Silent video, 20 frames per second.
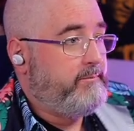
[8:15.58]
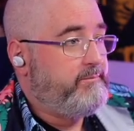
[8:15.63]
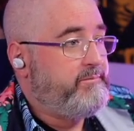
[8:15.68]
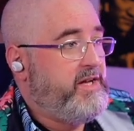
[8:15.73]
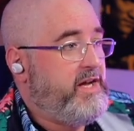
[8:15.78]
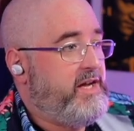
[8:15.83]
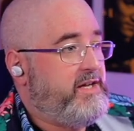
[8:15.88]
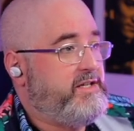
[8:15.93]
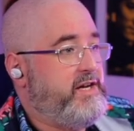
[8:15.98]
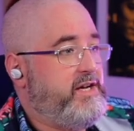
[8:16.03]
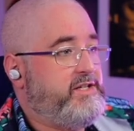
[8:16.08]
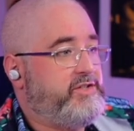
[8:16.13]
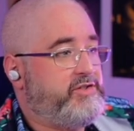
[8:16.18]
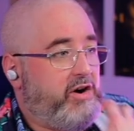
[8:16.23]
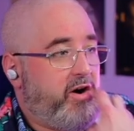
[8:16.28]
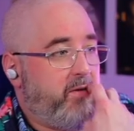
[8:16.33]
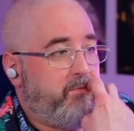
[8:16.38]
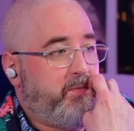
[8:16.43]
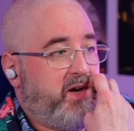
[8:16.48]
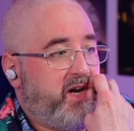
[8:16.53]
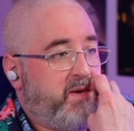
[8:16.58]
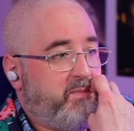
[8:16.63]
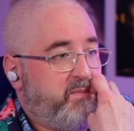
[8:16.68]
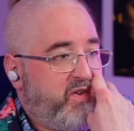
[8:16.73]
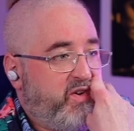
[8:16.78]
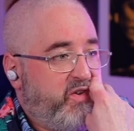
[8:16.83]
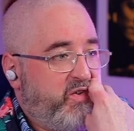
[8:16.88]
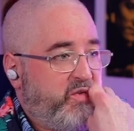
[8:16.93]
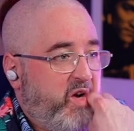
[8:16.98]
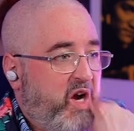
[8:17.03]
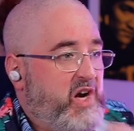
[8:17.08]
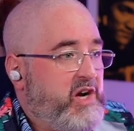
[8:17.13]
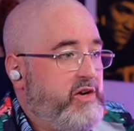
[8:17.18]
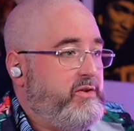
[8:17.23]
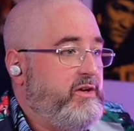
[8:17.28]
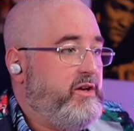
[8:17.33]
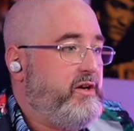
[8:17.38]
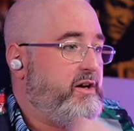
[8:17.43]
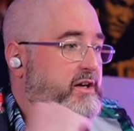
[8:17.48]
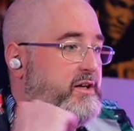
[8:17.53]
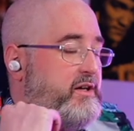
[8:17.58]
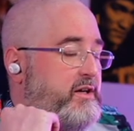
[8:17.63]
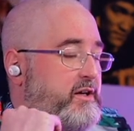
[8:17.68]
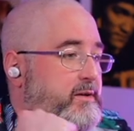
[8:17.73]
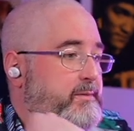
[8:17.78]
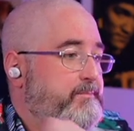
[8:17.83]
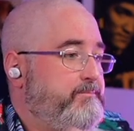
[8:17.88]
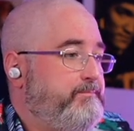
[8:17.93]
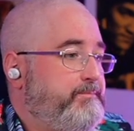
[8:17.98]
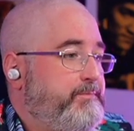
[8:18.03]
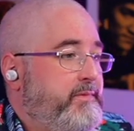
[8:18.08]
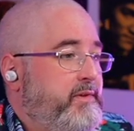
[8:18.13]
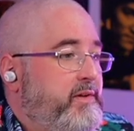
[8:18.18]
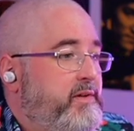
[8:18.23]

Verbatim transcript: Yeah, yeah, he's got a bulletproof coat like um,